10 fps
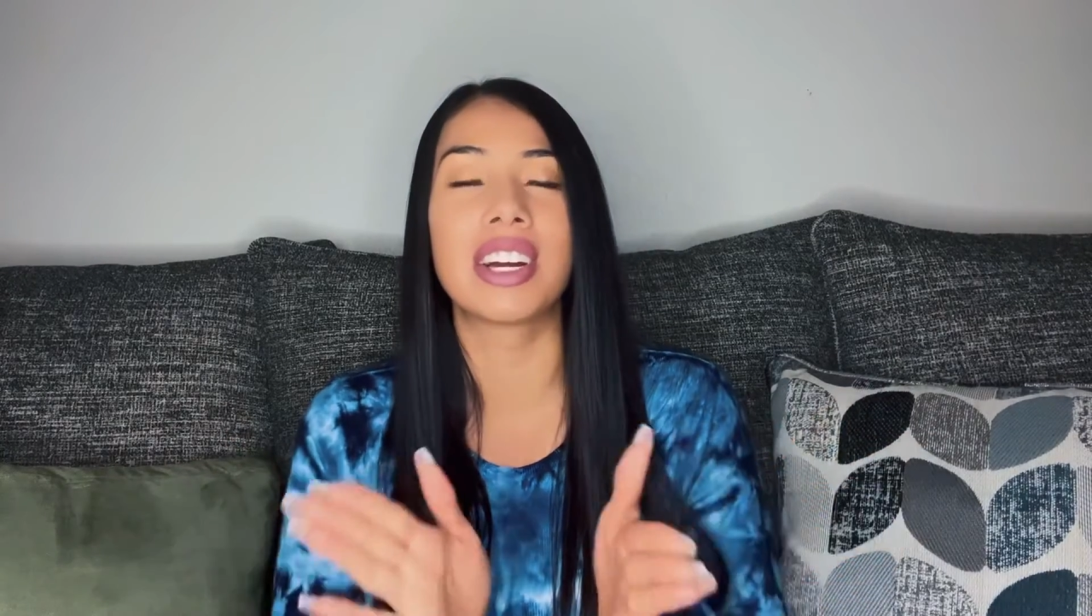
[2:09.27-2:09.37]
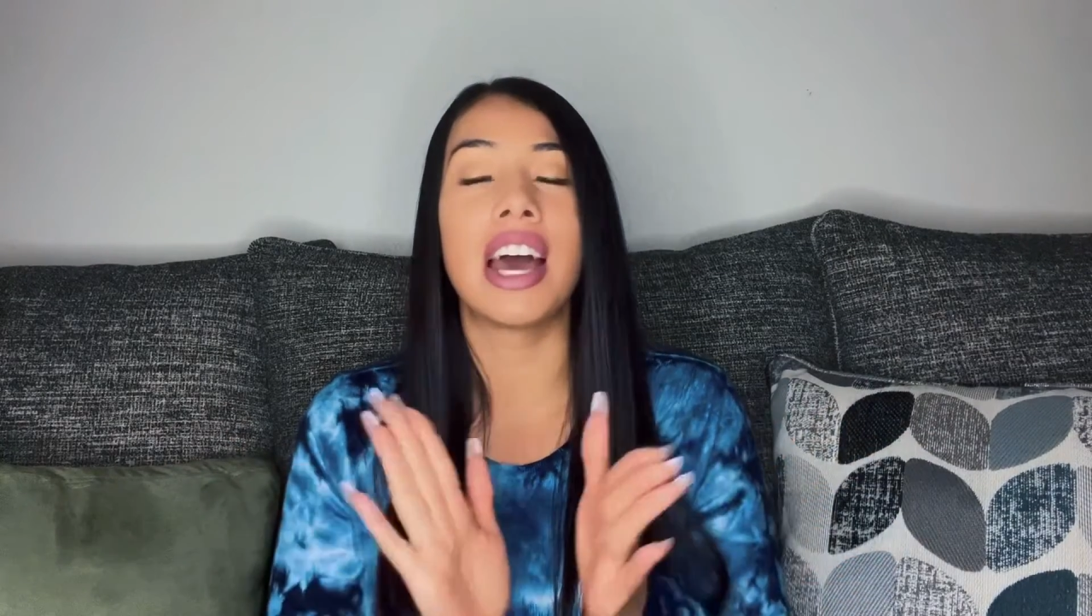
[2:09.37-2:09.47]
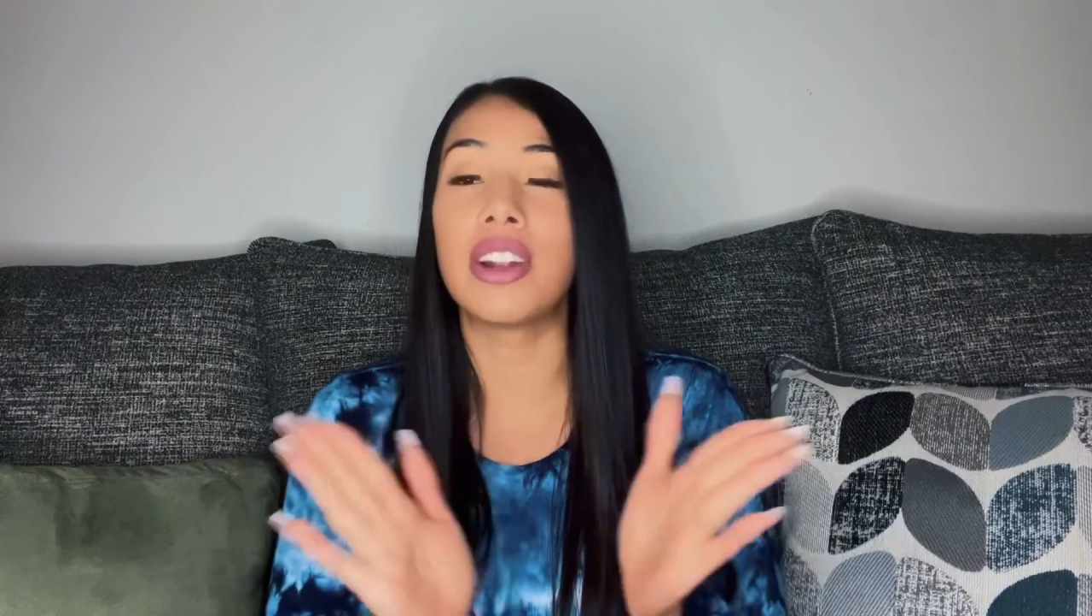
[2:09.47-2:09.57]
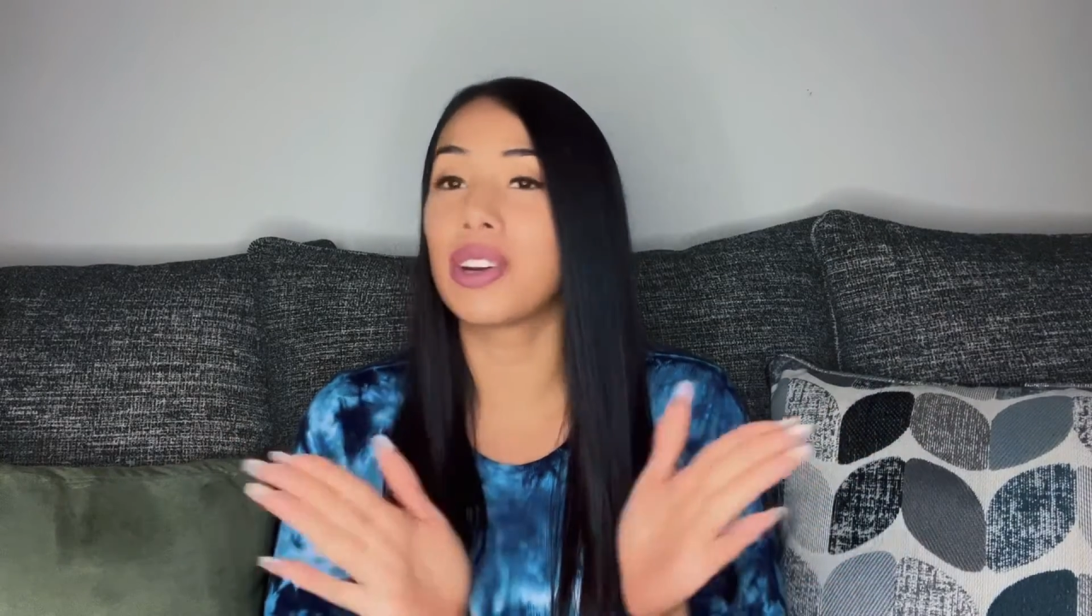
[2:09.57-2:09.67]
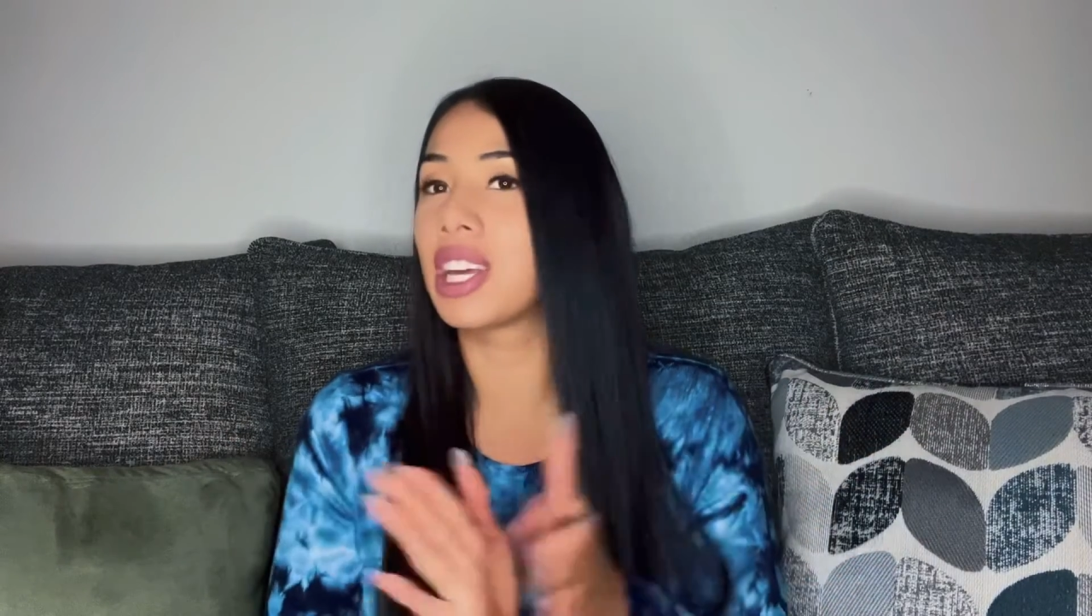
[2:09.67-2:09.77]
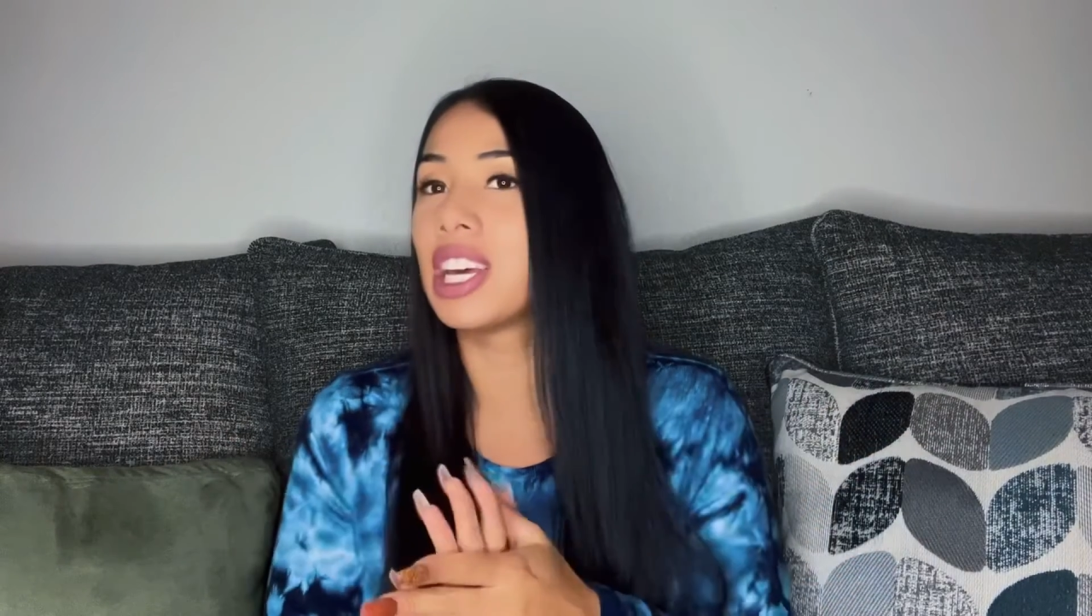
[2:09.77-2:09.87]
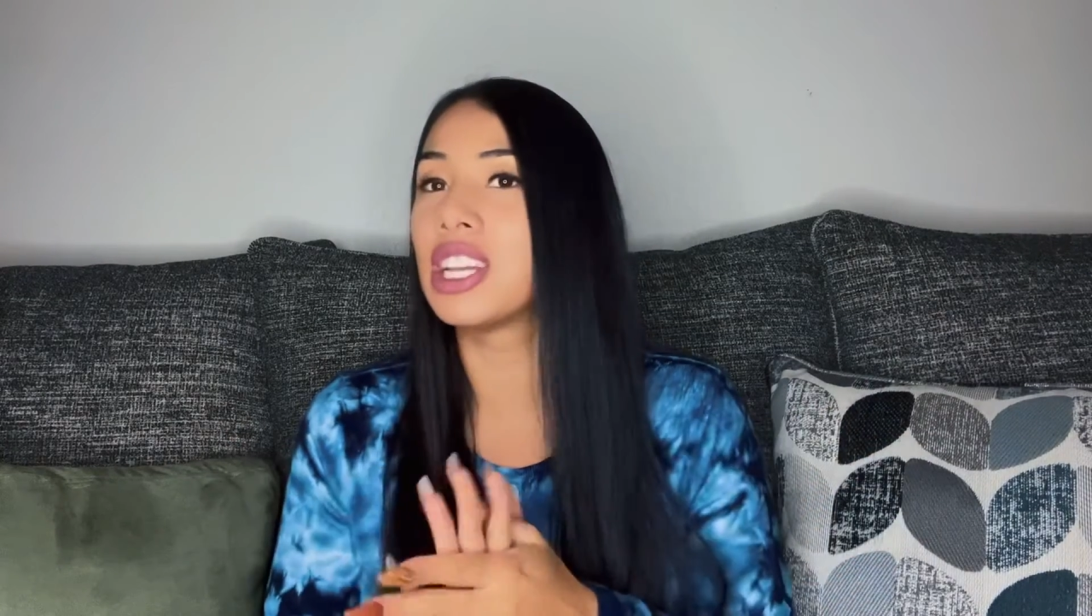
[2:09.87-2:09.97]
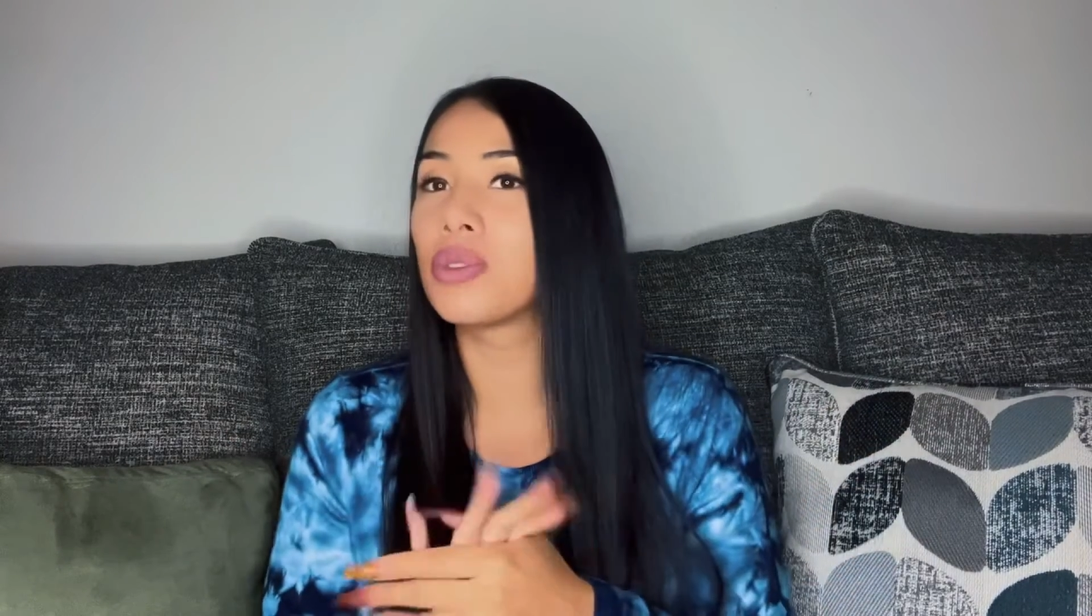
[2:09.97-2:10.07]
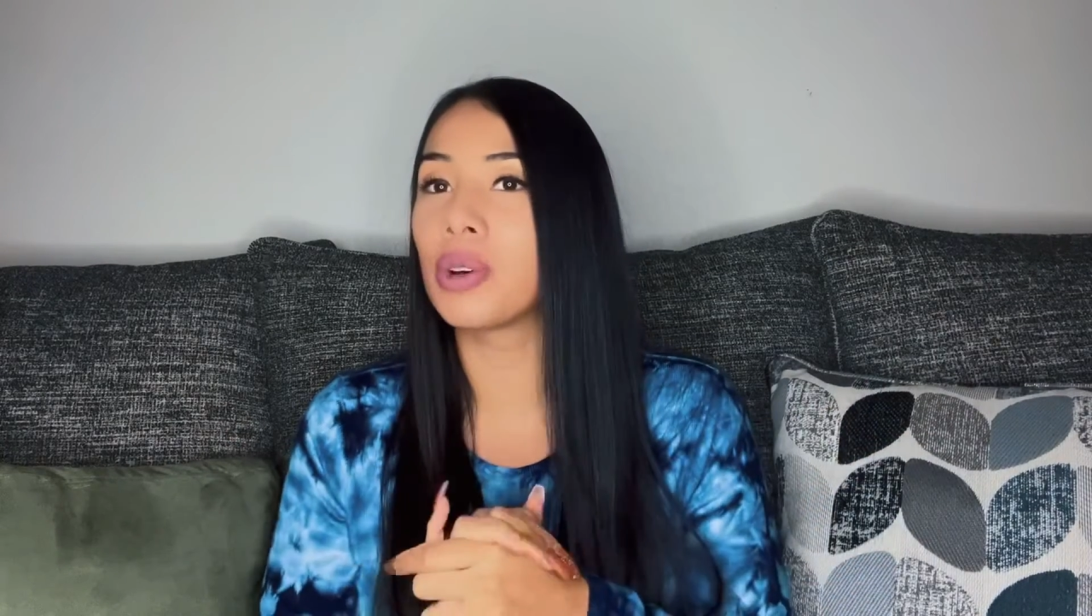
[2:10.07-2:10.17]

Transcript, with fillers: and your kids will